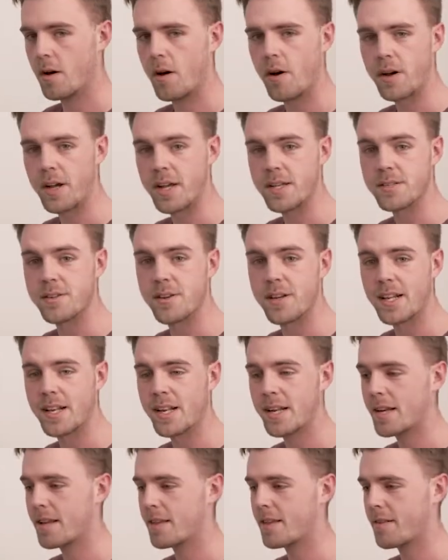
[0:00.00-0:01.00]
Okay, so
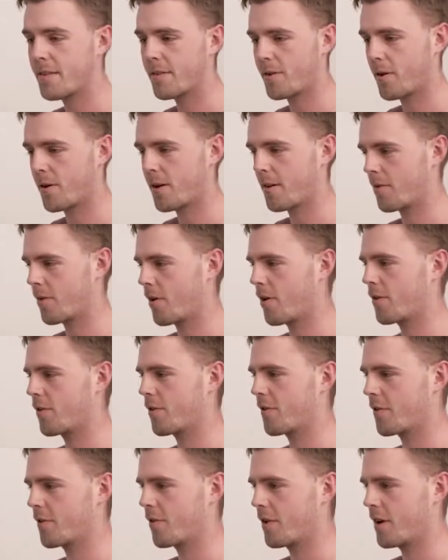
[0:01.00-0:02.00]
clearly this code is going
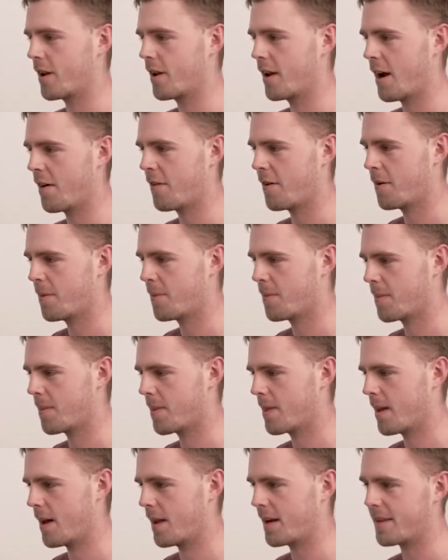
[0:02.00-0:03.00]
to return an error,
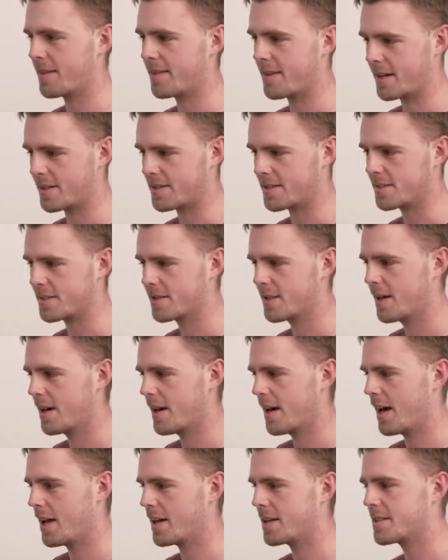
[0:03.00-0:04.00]
and it does.
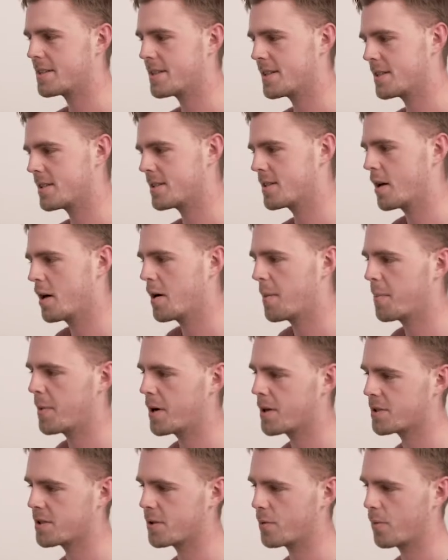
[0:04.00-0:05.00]
And it says
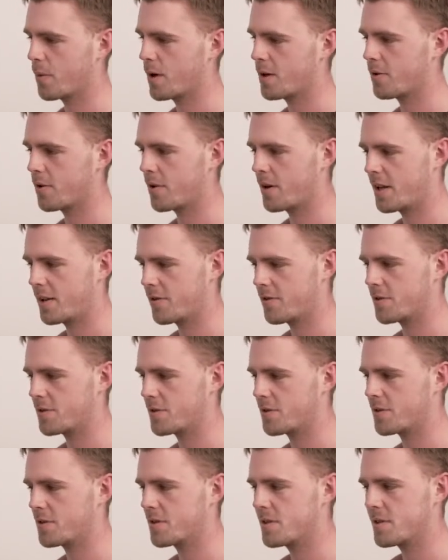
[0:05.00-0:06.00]

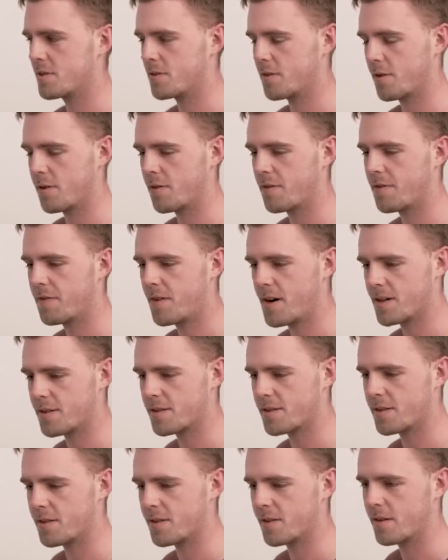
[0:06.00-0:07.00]
person1.introduce is not a
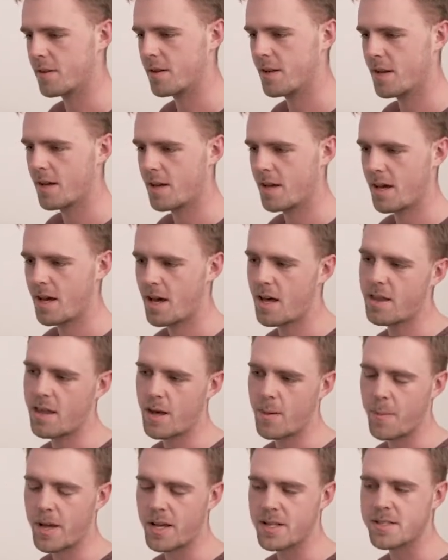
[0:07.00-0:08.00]
function. And
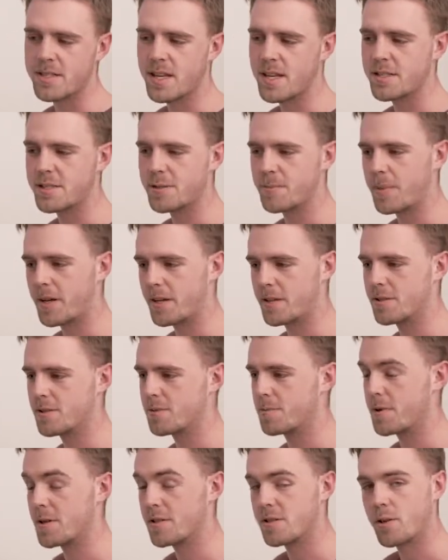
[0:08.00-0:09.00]
that makes sense
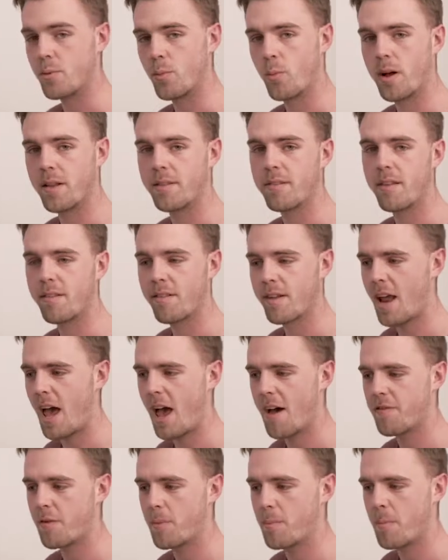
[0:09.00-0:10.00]
because person1 doesn't
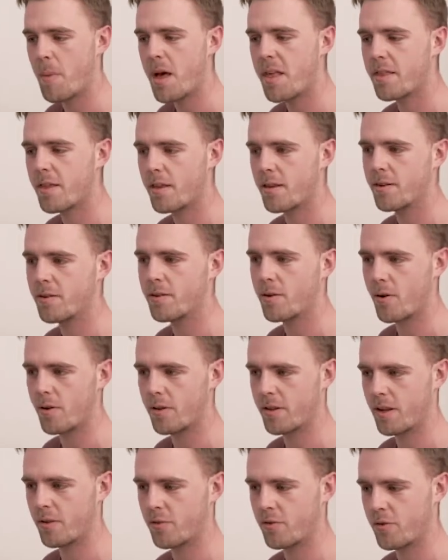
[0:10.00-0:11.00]
have a method
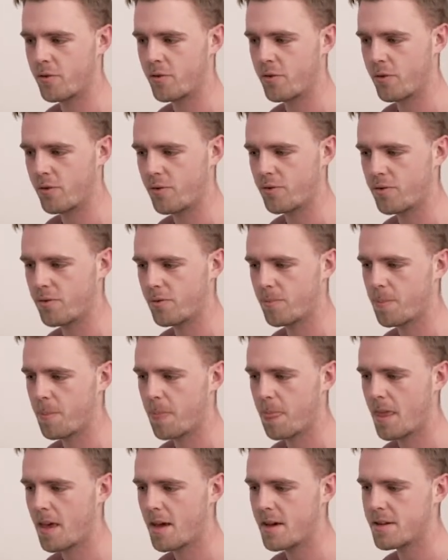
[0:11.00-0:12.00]
called introduce.
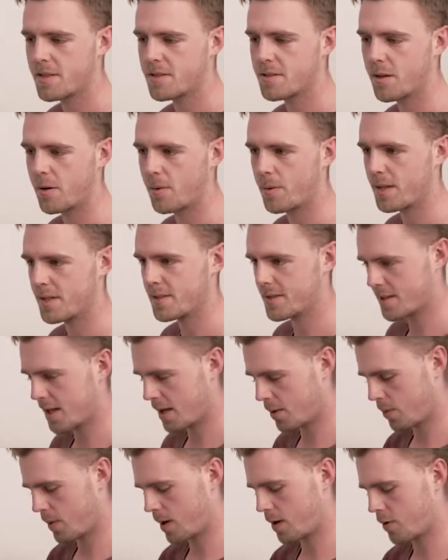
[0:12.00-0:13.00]
So
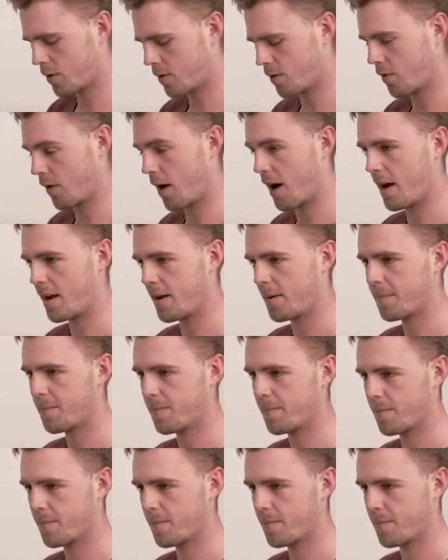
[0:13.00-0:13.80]
instead we could write